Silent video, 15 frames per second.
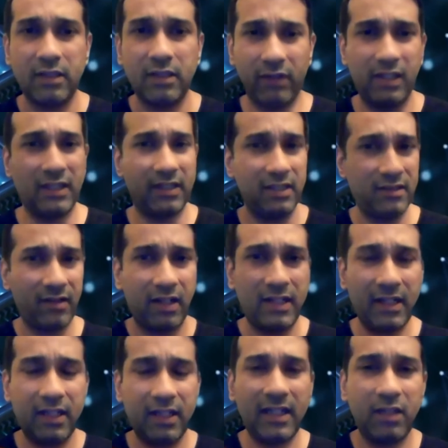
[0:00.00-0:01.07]
We can just write
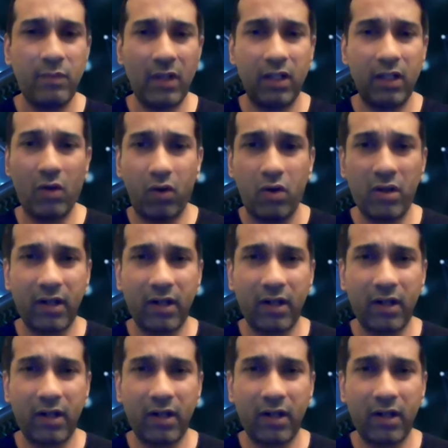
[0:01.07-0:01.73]
in an email or